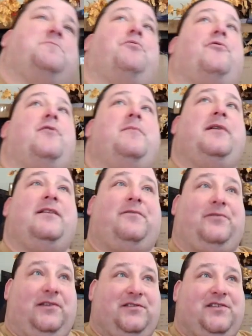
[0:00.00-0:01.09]
primitive
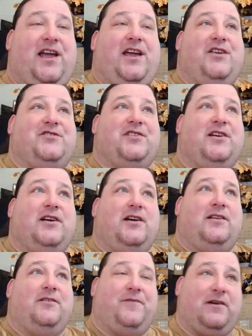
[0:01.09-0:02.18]
stage,
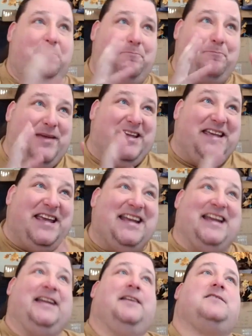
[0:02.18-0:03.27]
the very
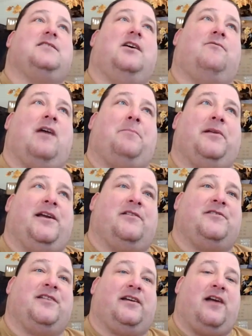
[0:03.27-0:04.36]
beginnings of replicator
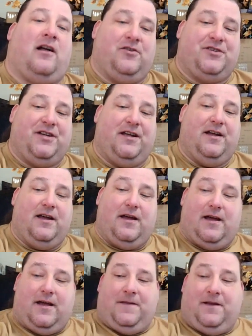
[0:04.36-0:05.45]
technology.
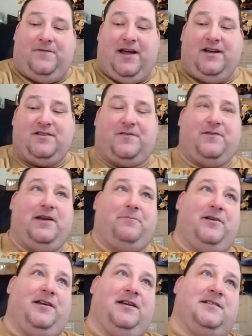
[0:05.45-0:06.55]
The advantage of 3D
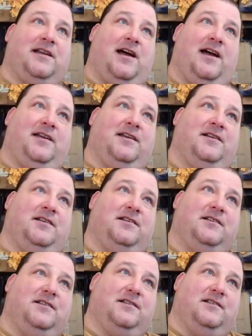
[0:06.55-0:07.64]
printing is that I can
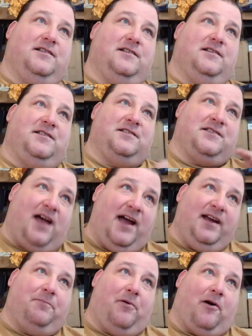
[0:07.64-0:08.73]
design a
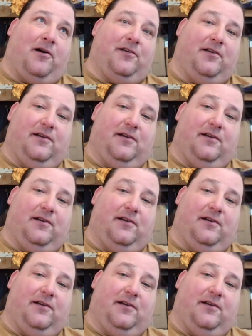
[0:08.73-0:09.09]
part